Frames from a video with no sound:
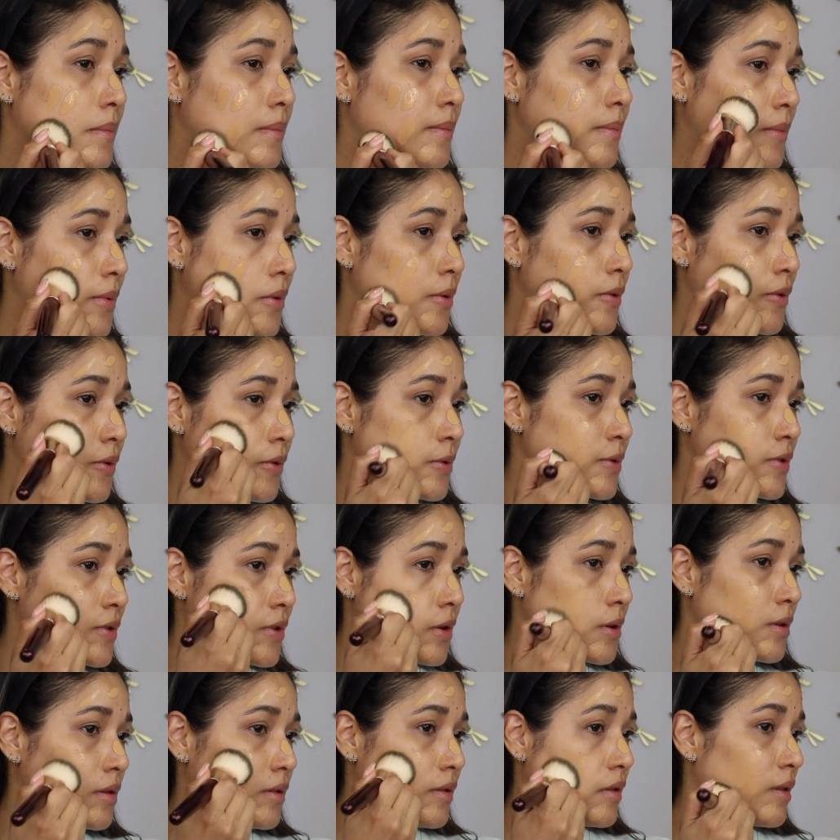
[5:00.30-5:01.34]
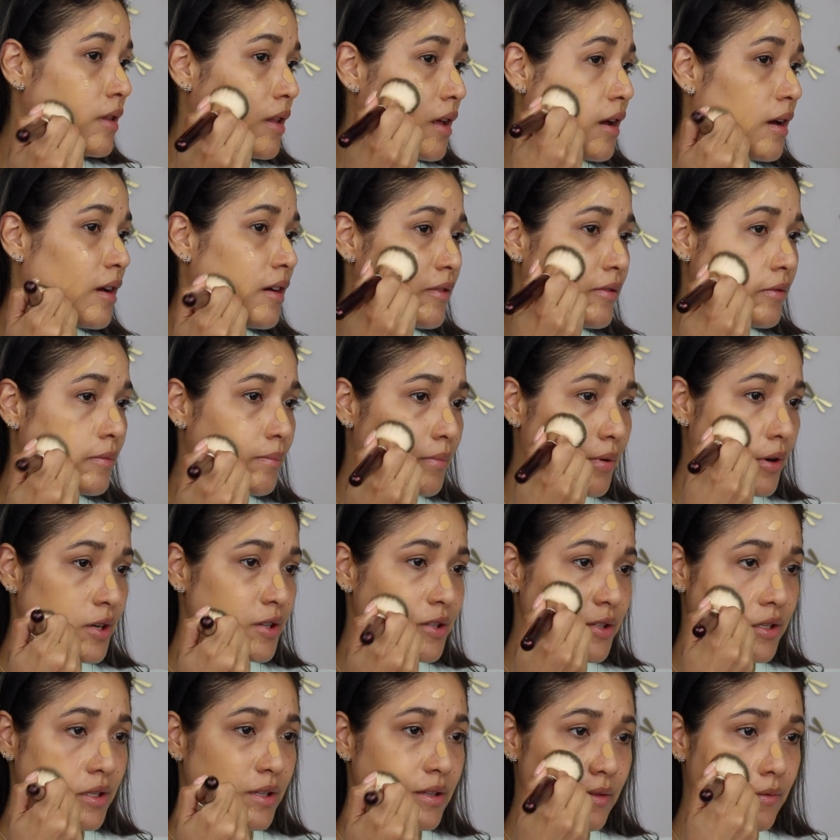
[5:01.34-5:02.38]
most love
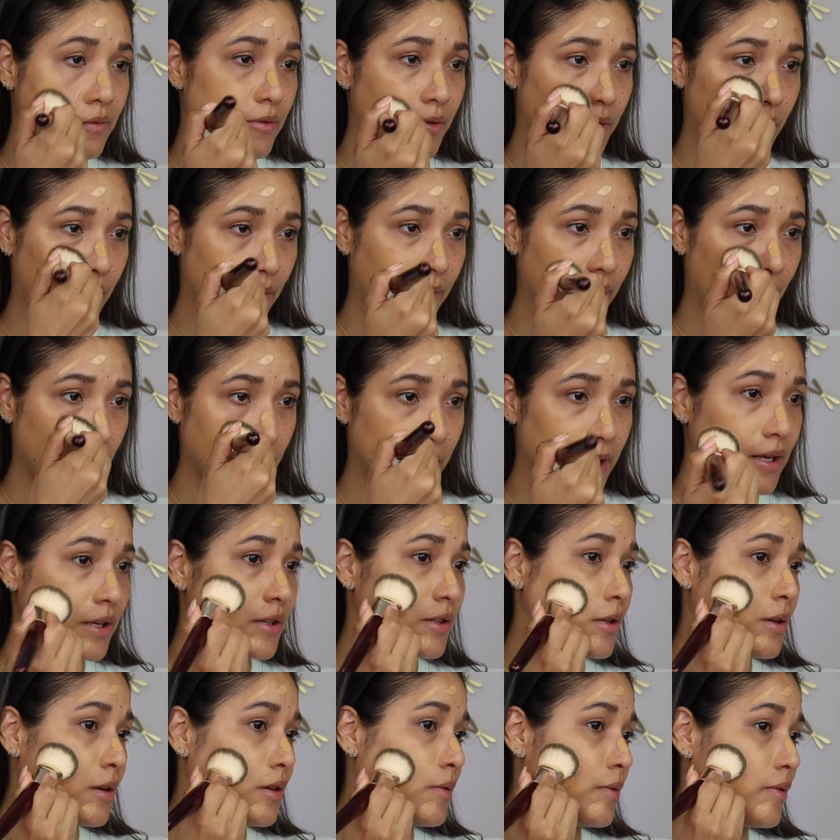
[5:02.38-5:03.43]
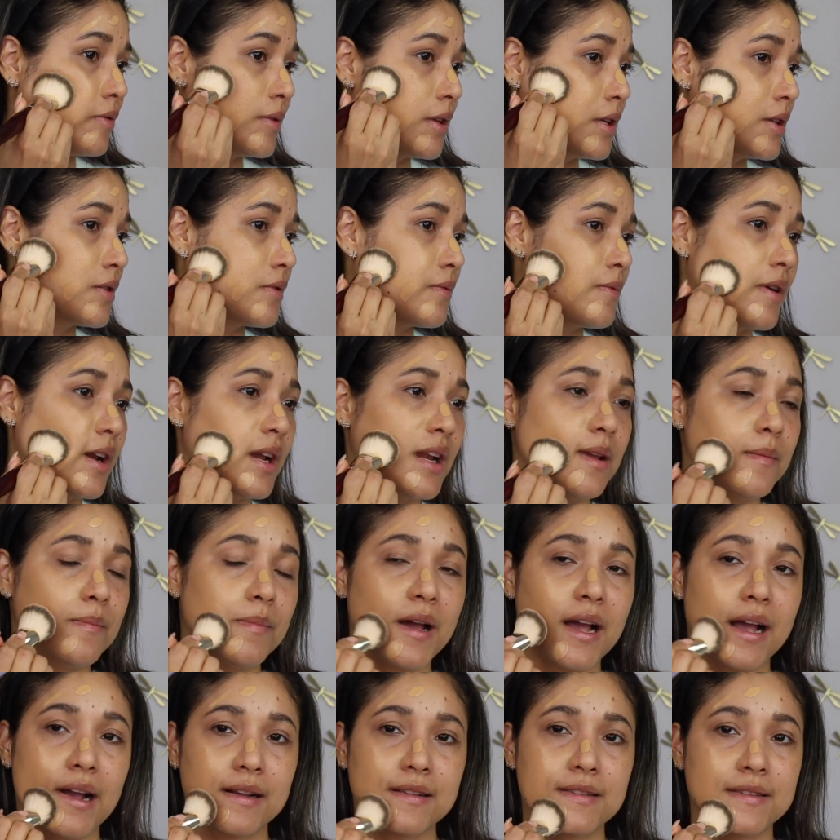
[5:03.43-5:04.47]
brushes for foundation. This really
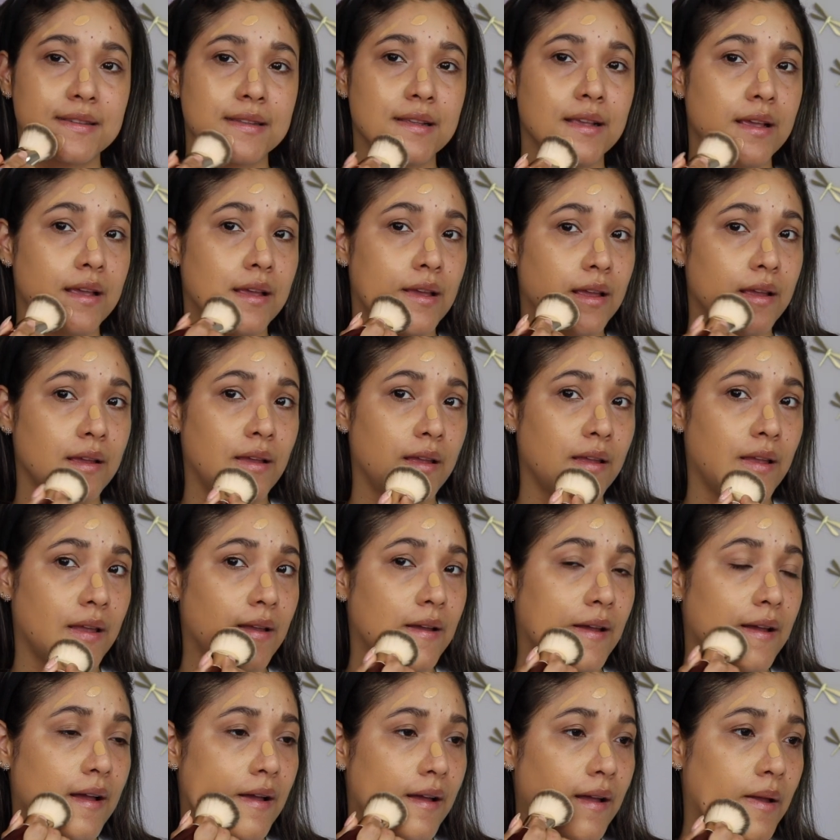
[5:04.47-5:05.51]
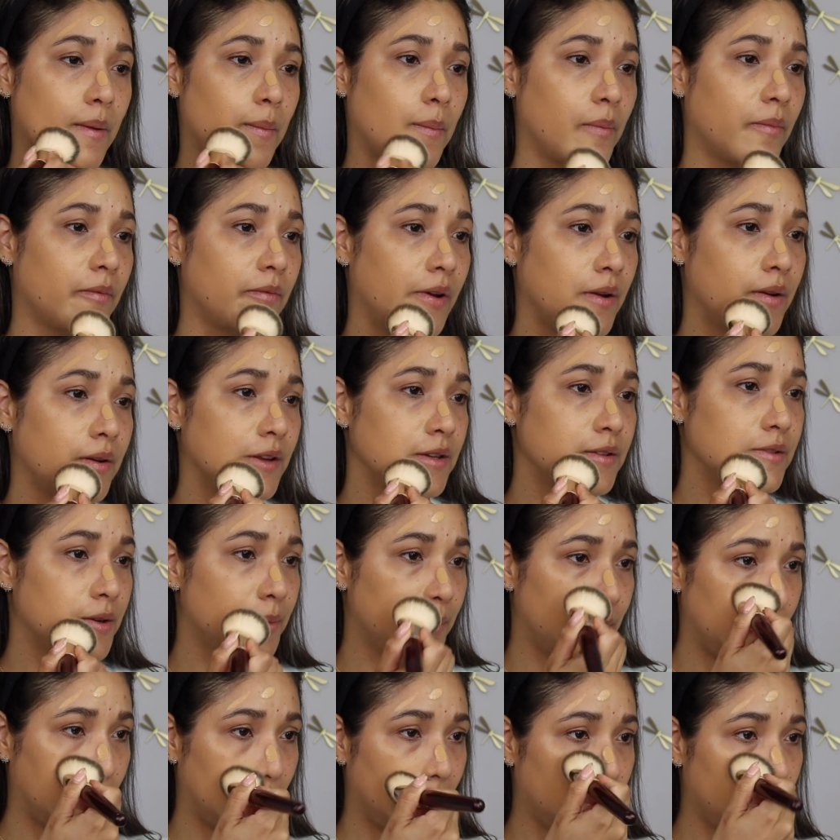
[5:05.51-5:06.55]
packs
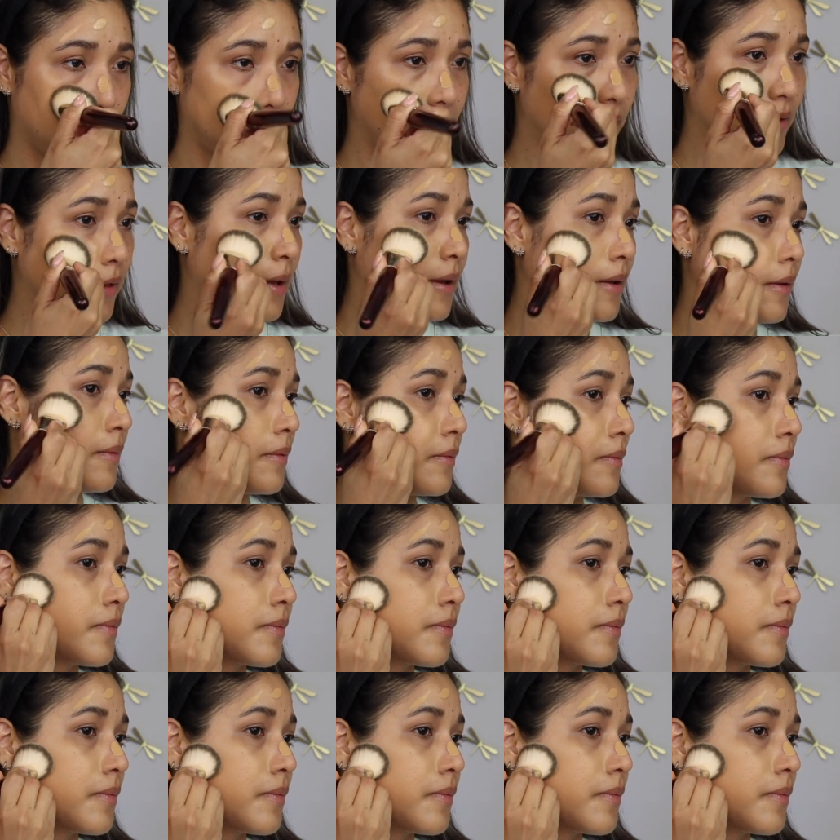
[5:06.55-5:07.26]
foundation beautifully.